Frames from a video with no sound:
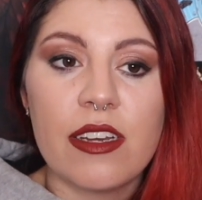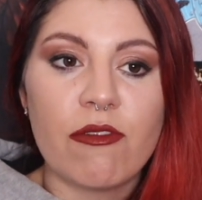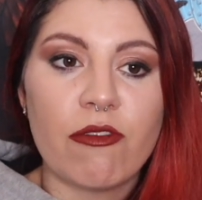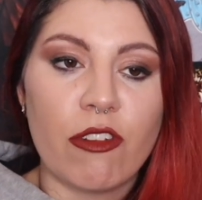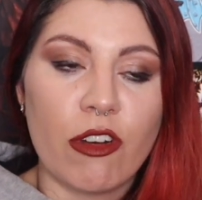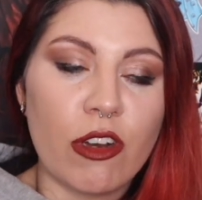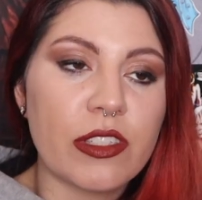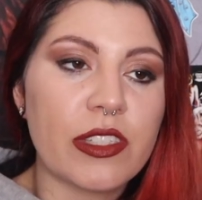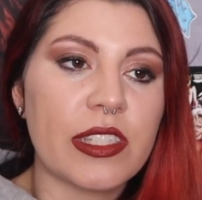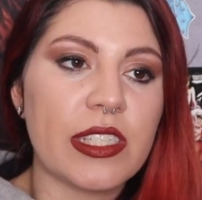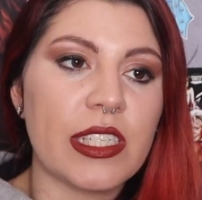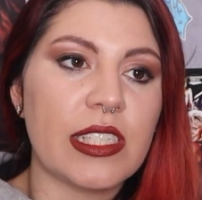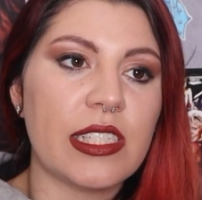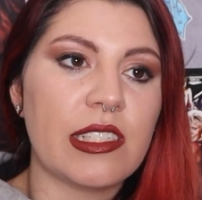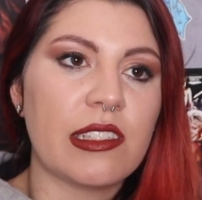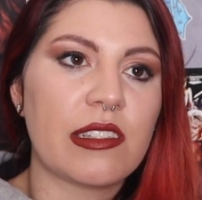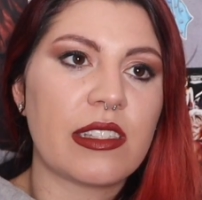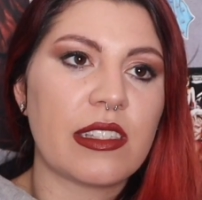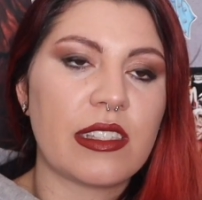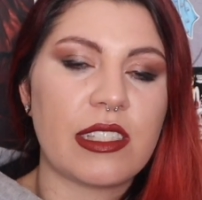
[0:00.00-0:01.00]

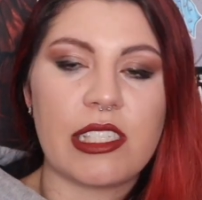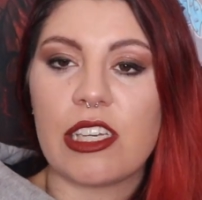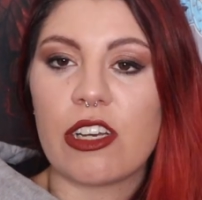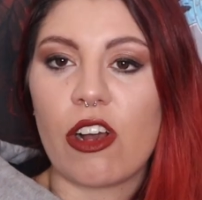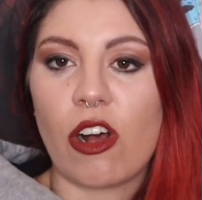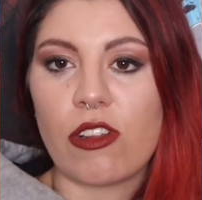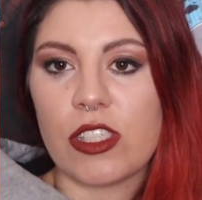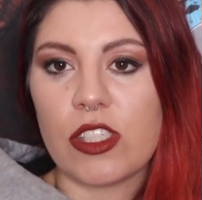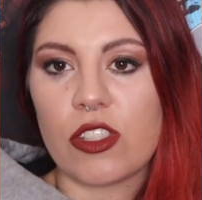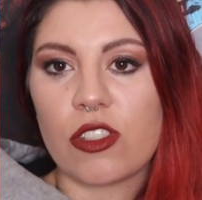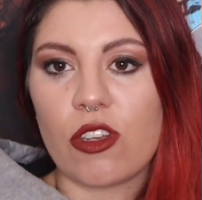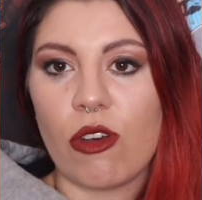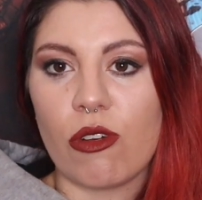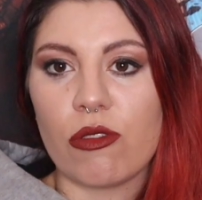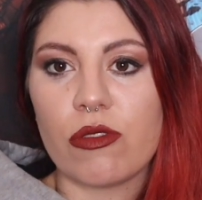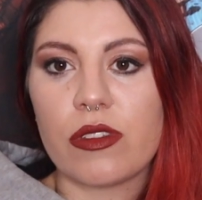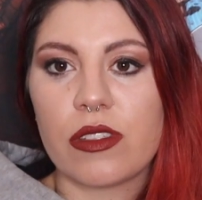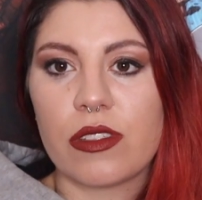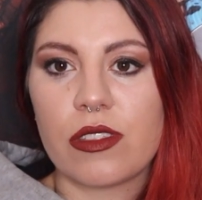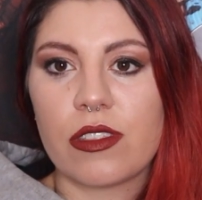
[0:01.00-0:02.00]
versus seeing all these
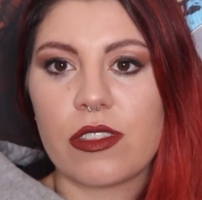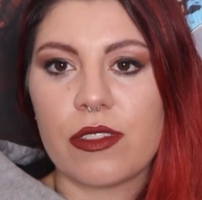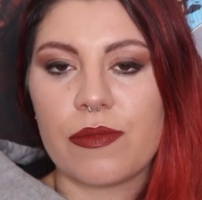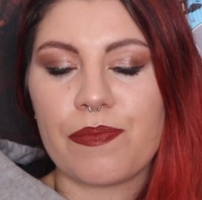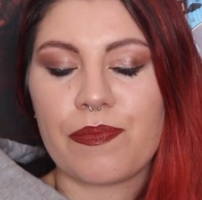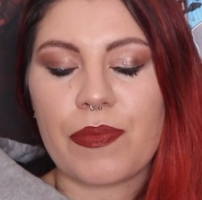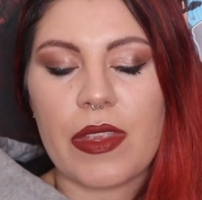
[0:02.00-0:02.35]
ghosts.